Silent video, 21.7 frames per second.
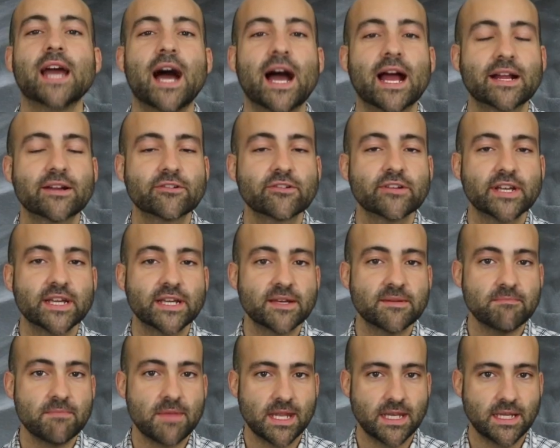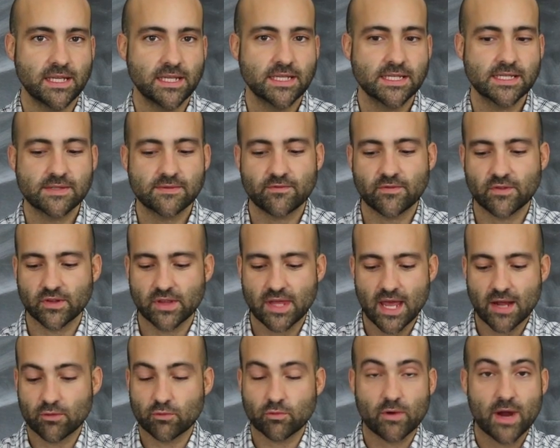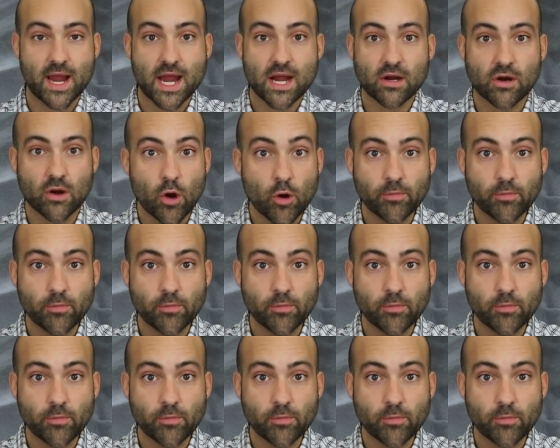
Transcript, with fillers: hiring committees for that rare